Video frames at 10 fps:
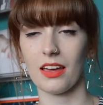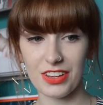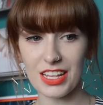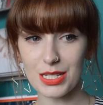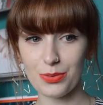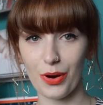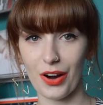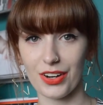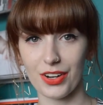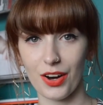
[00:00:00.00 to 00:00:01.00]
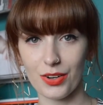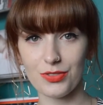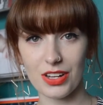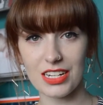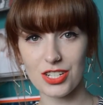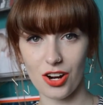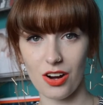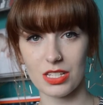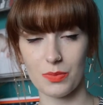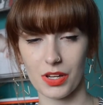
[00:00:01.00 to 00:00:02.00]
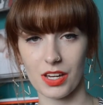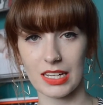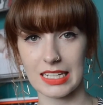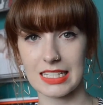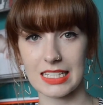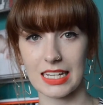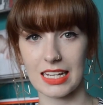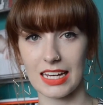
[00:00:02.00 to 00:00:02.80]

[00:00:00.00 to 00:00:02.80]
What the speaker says: For this one I was really shocked because